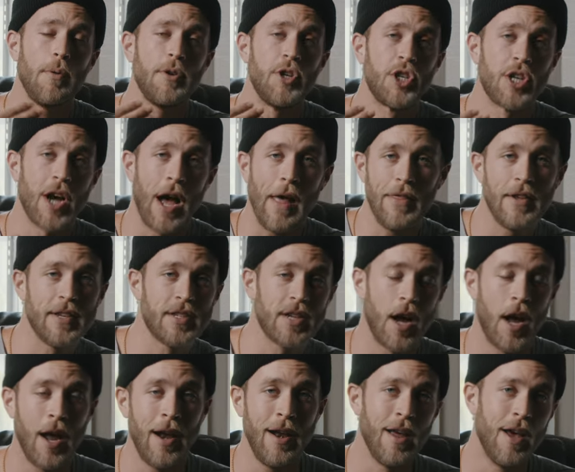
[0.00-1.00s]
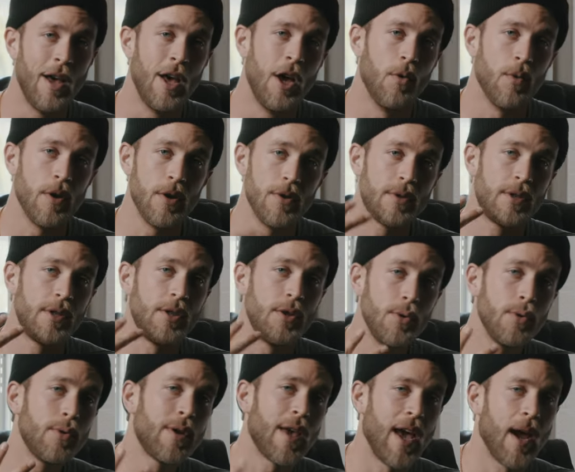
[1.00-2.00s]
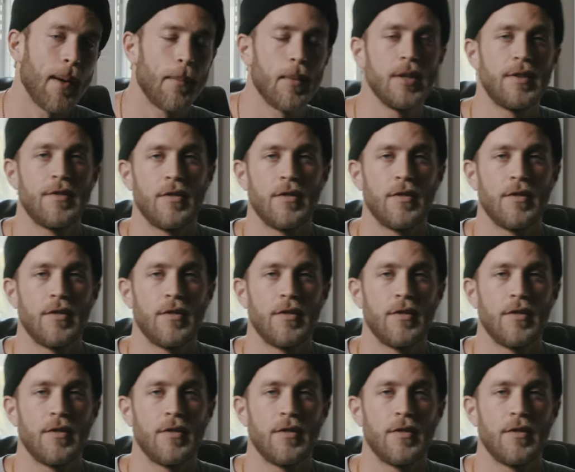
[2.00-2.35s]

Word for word: we shot this on, we used two cameras